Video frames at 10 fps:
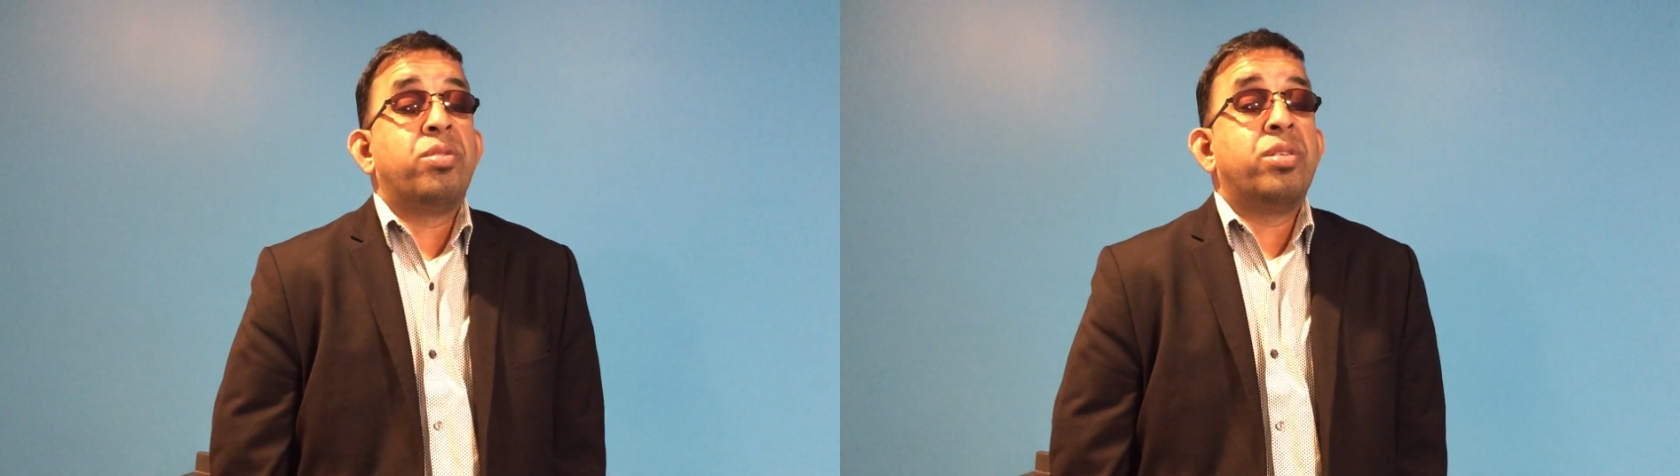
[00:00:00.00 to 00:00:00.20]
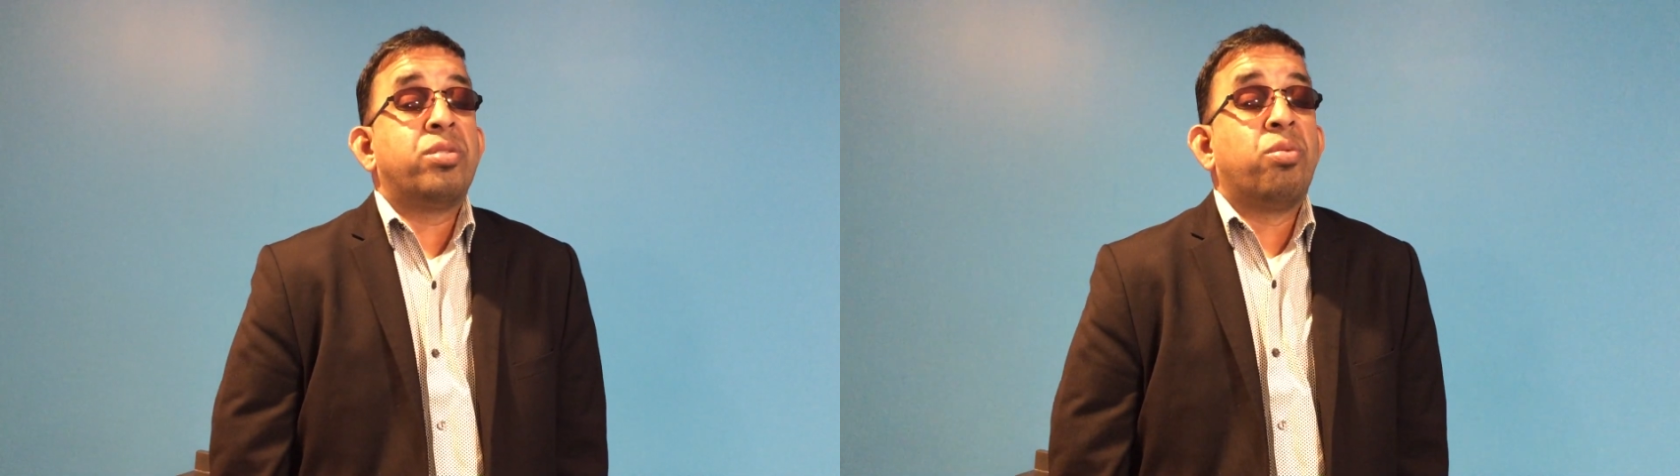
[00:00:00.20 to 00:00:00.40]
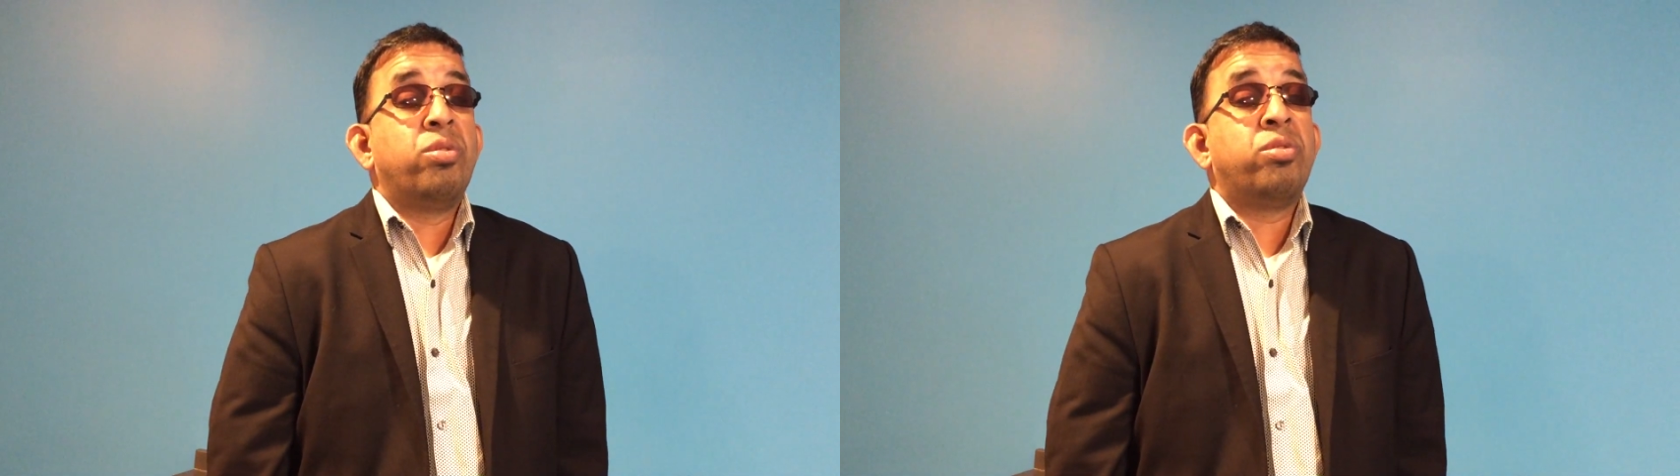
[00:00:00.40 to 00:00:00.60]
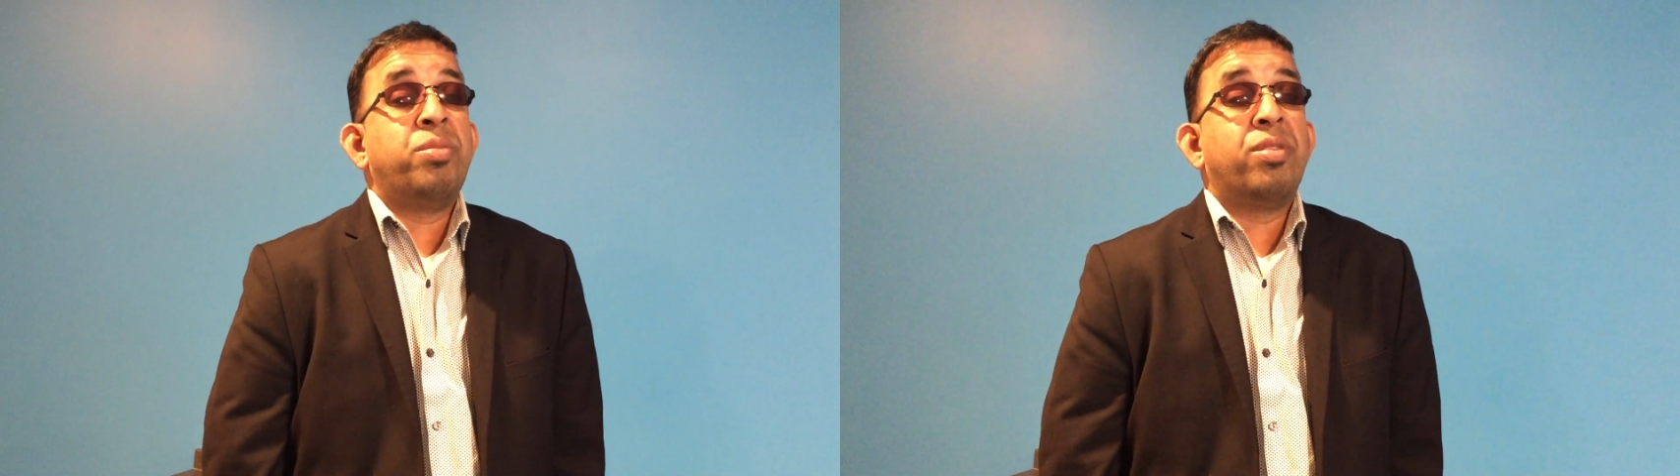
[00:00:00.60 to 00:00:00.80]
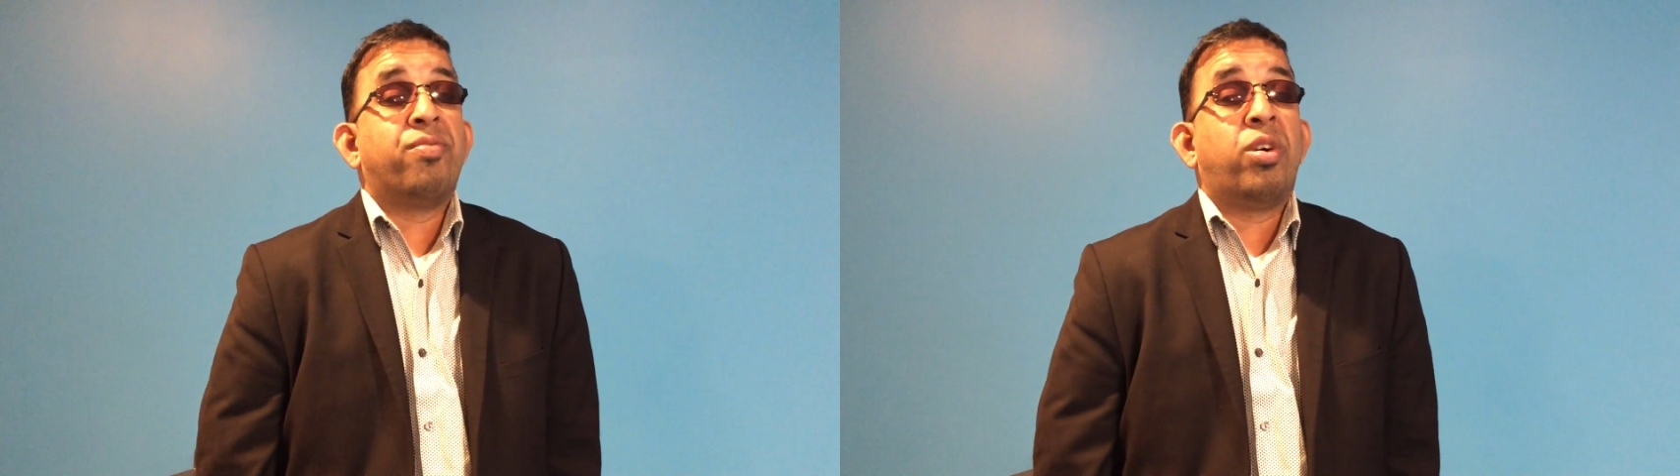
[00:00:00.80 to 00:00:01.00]
is going to
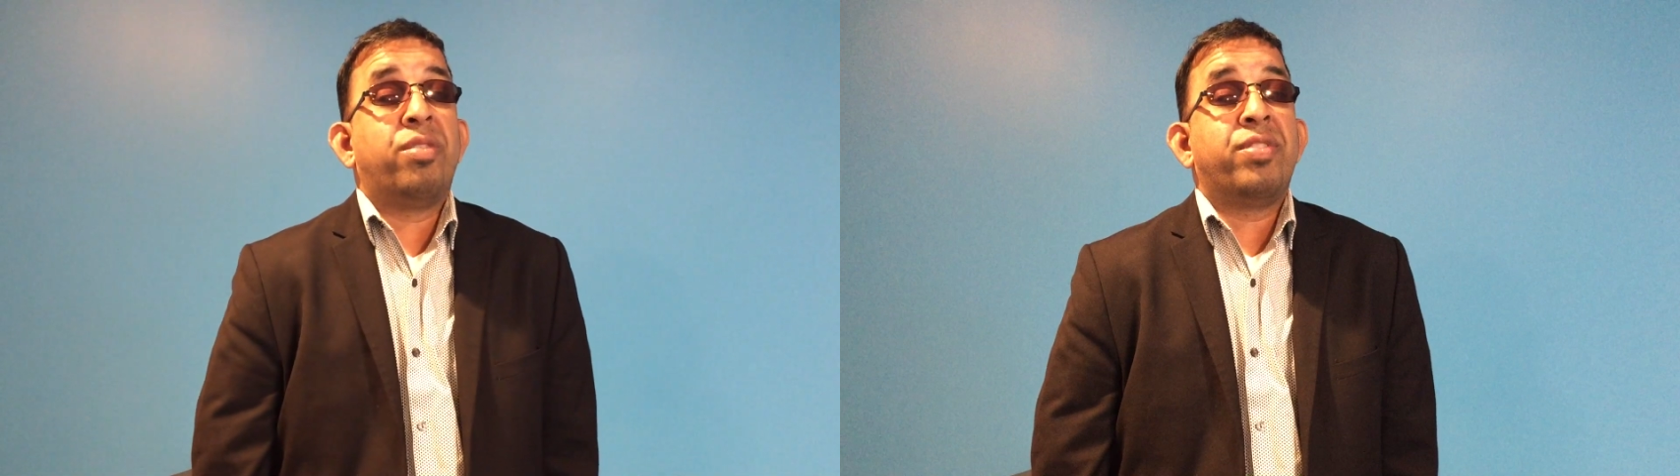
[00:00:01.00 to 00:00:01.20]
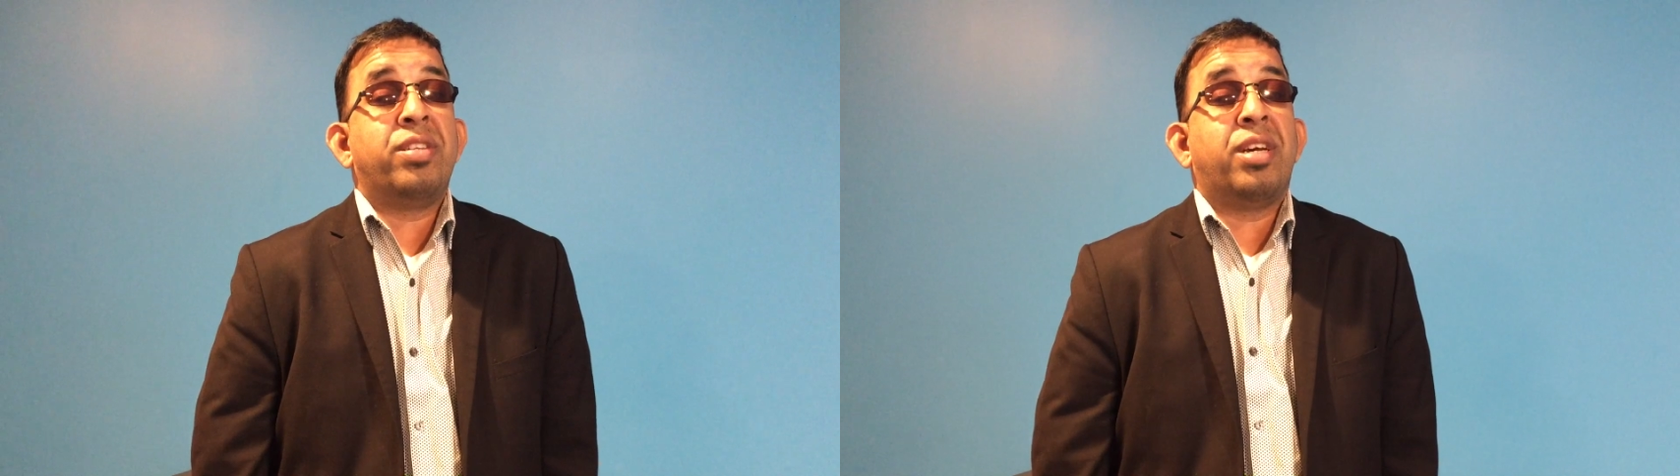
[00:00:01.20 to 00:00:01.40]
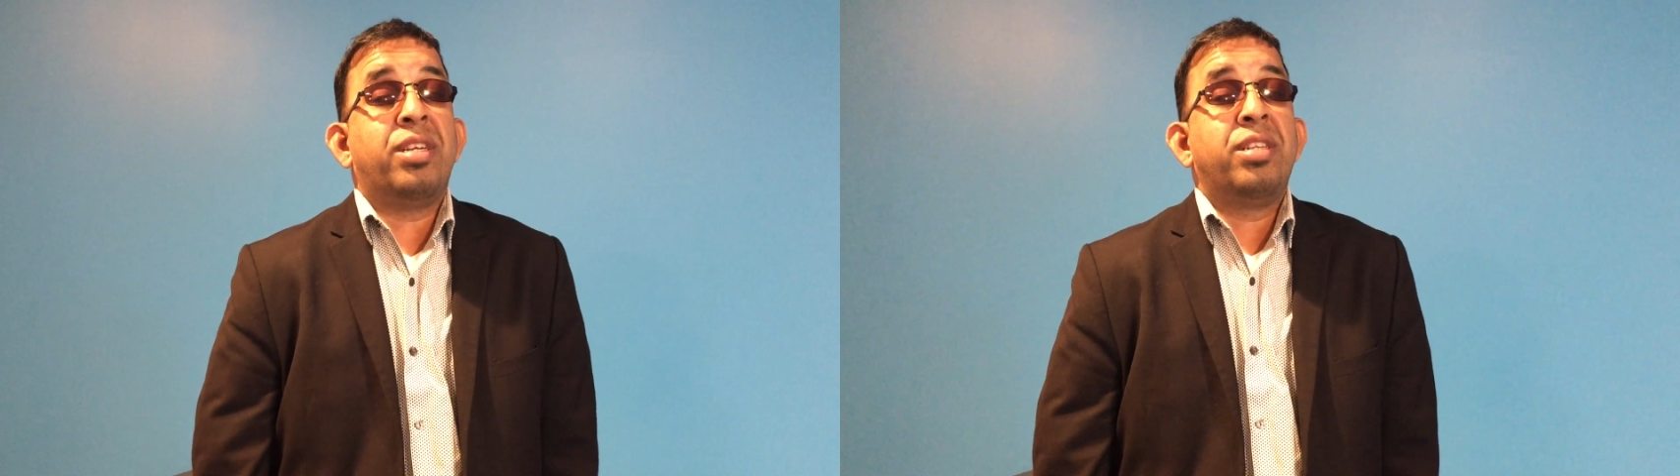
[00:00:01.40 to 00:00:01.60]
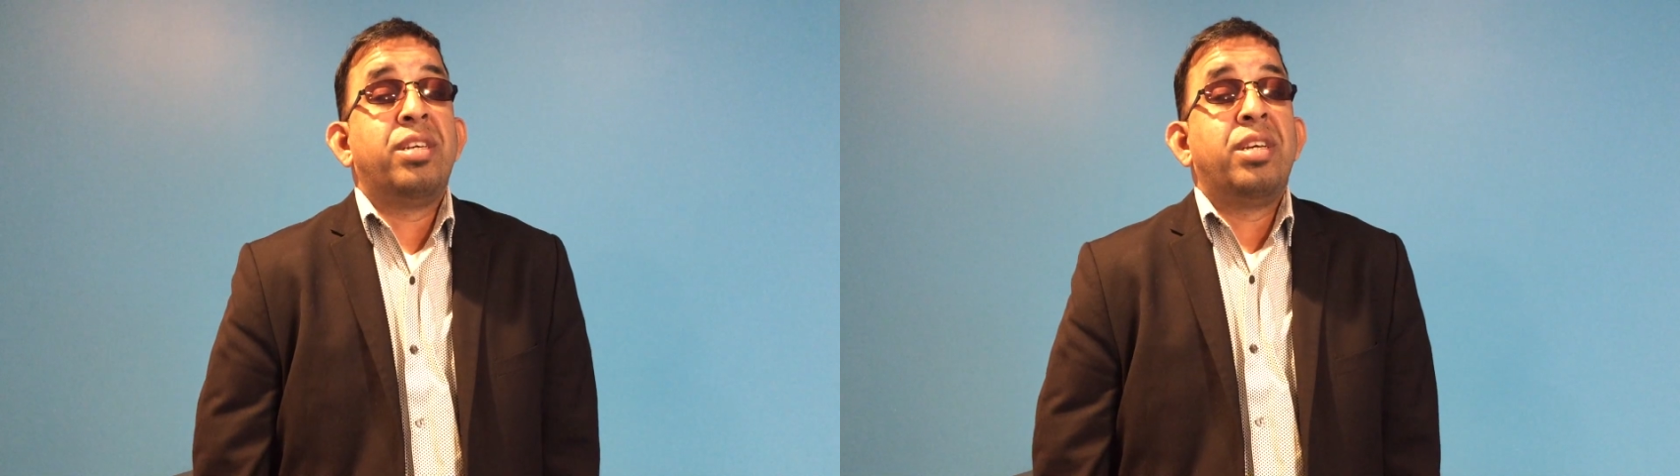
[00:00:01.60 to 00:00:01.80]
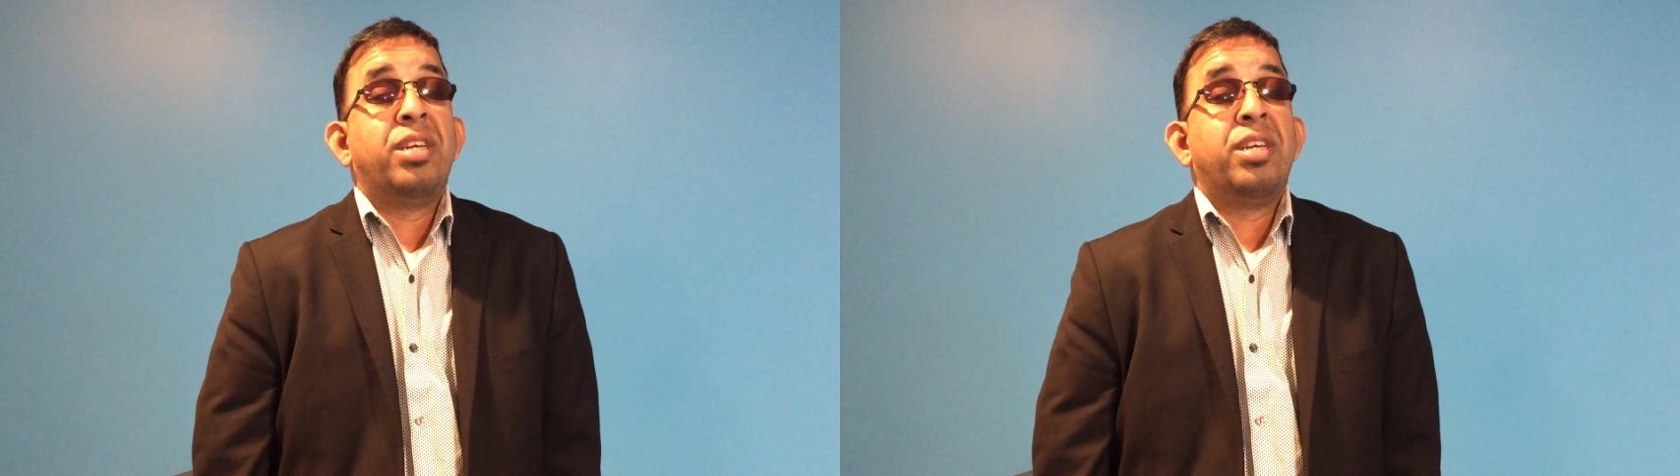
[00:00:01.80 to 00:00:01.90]
be involved in that.